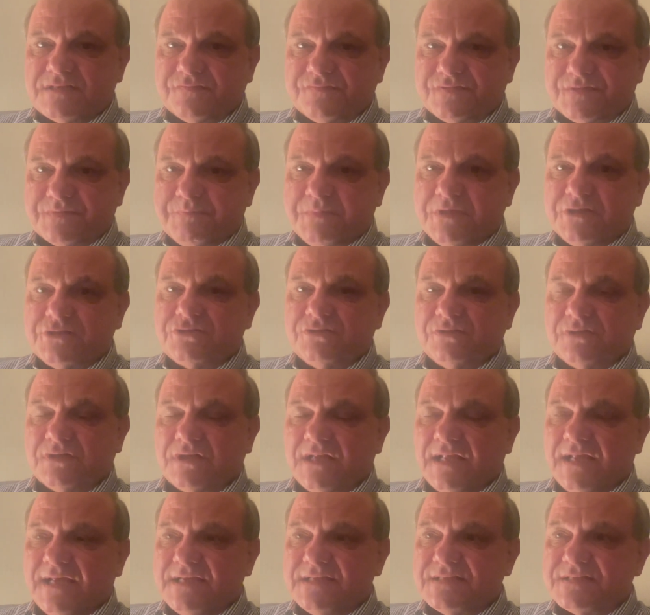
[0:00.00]
of special
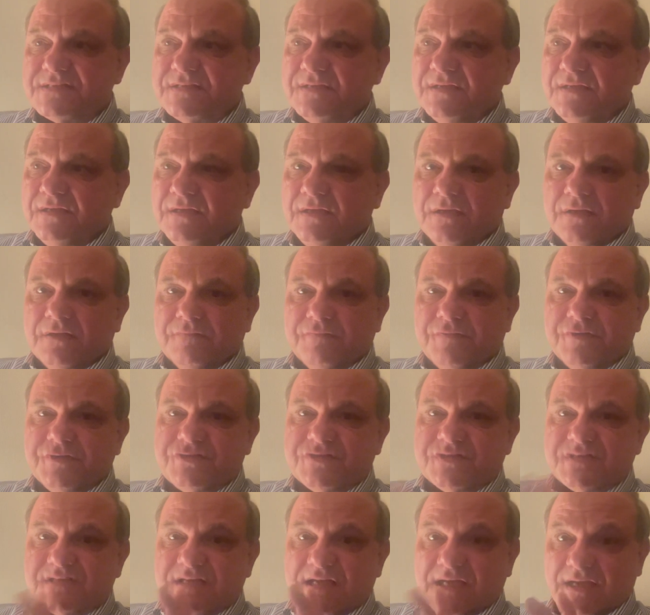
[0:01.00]
glass, which
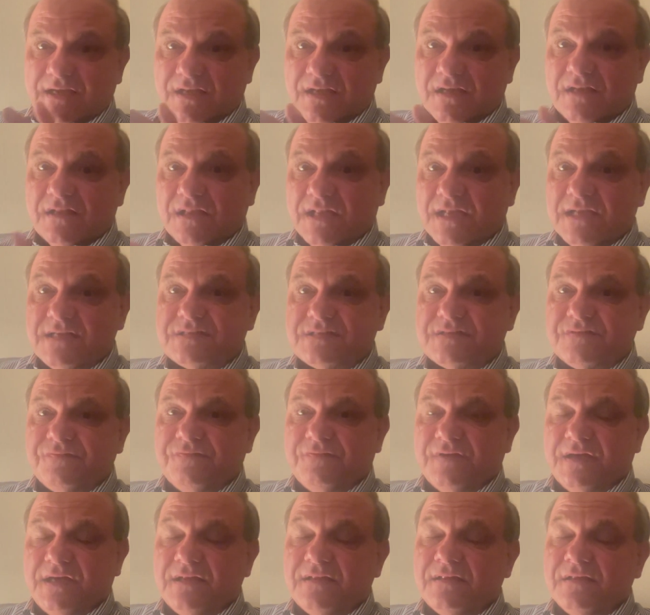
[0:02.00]
is highly
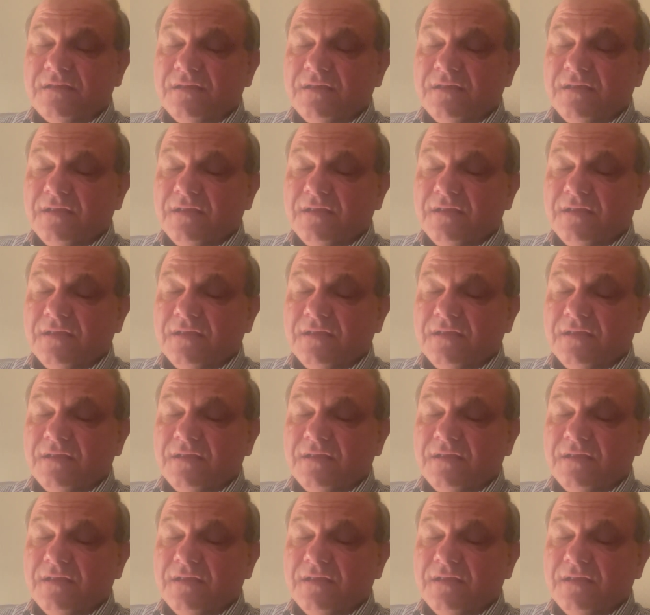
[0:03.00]
classified.